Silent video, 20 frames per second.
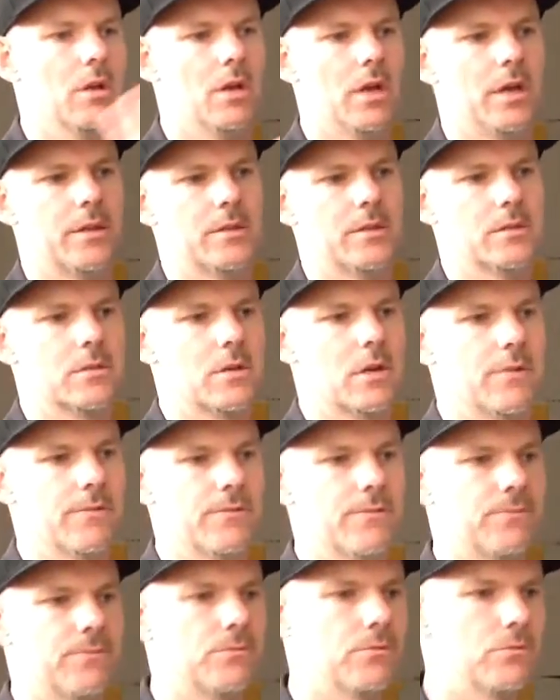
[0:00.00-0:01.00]
had this kind
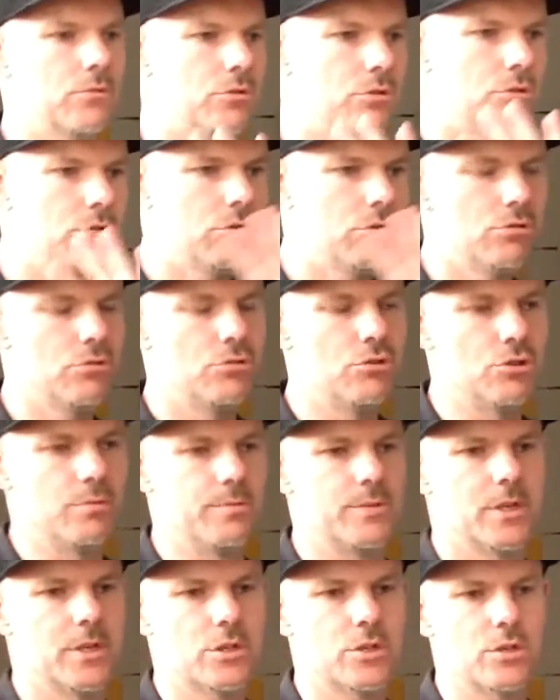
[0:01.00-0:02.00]
of huge
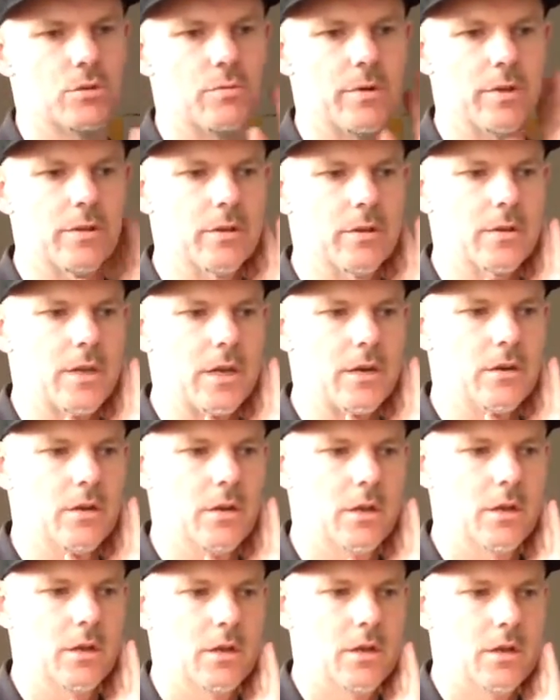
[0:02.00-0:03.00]
obsession with, and
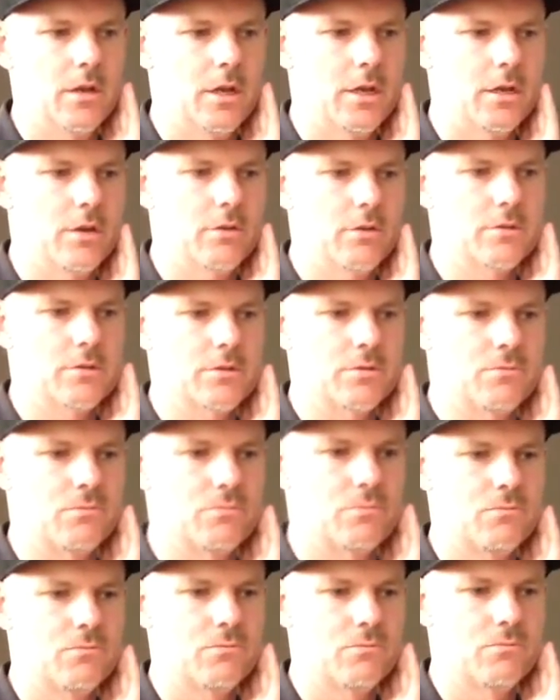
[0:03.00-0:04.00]
then he goes
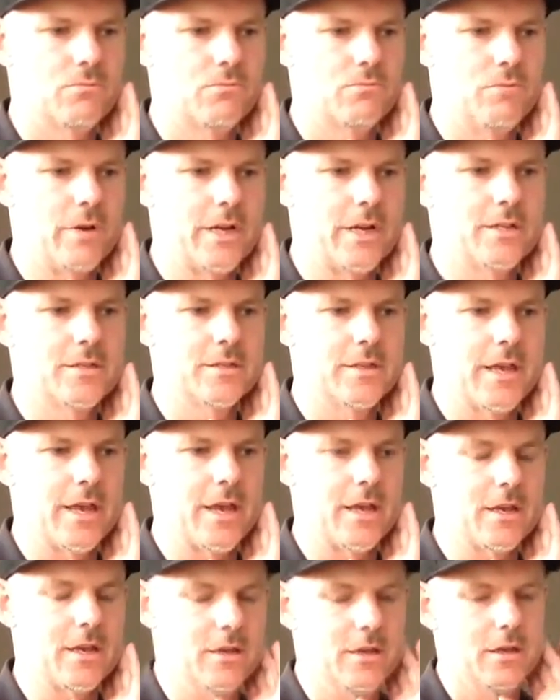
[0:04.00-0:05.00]
and reads
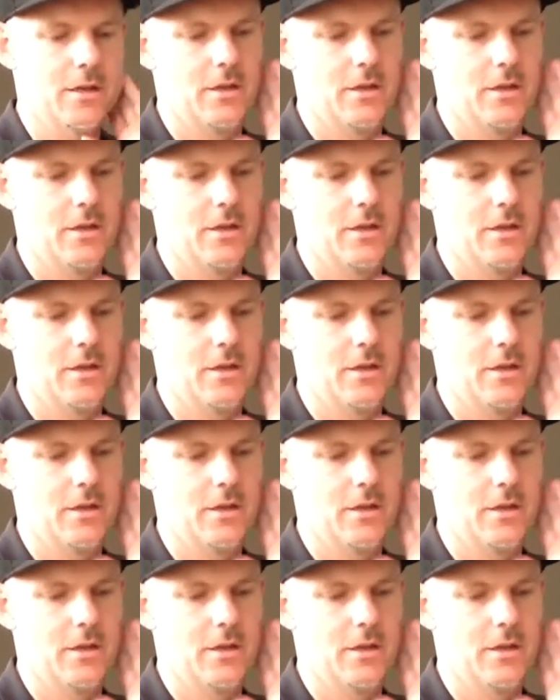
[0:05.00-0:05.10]
their